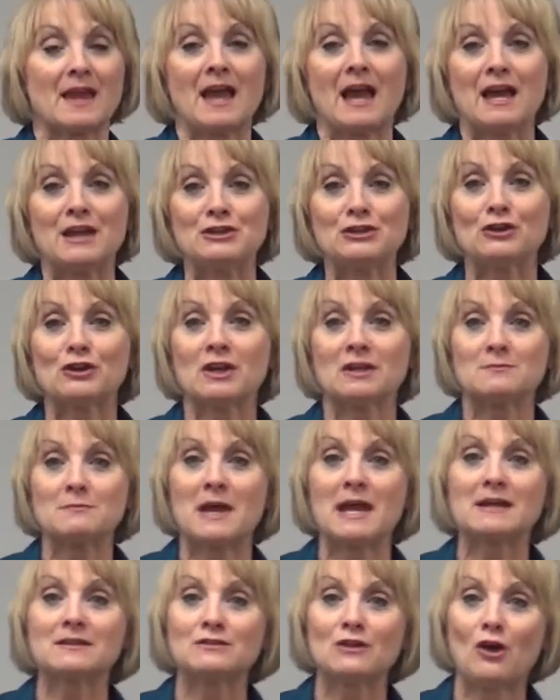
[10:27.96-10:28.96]
And you could
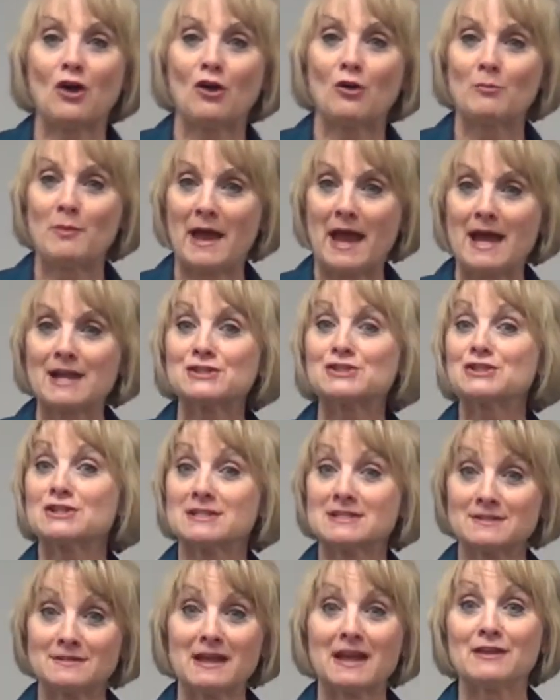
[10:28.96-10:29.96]
make the whole batch
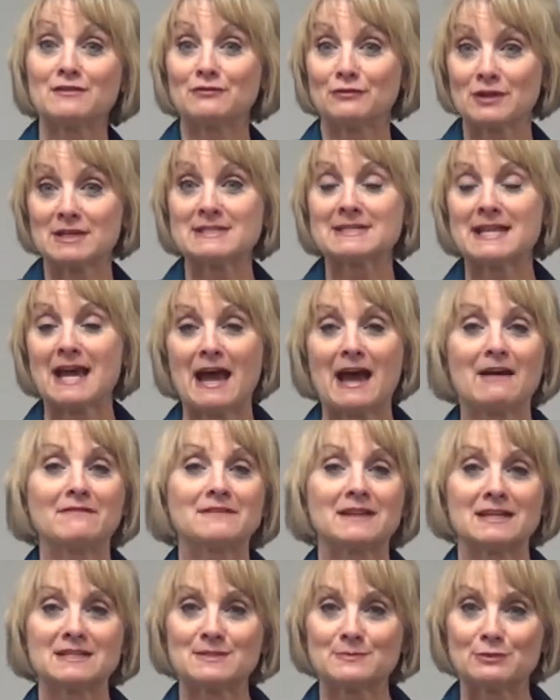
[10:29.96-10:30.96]
and freeze half.
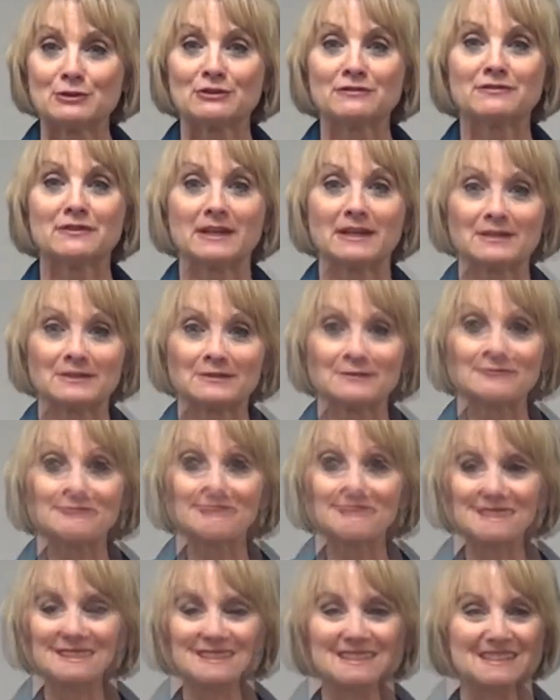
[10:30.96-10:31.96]
That's perfect.
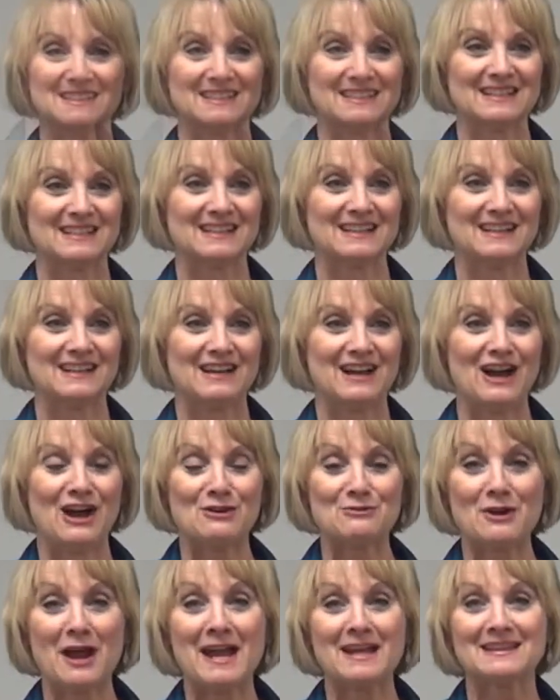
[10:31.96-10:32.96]

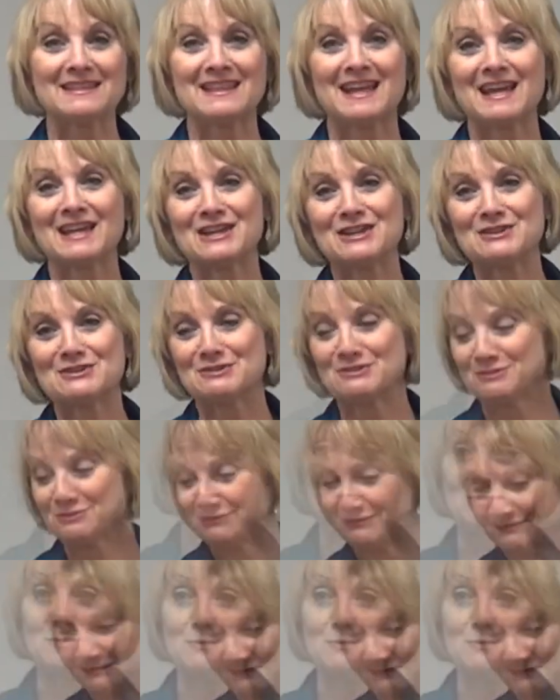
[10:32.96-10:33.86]
All right, thank you.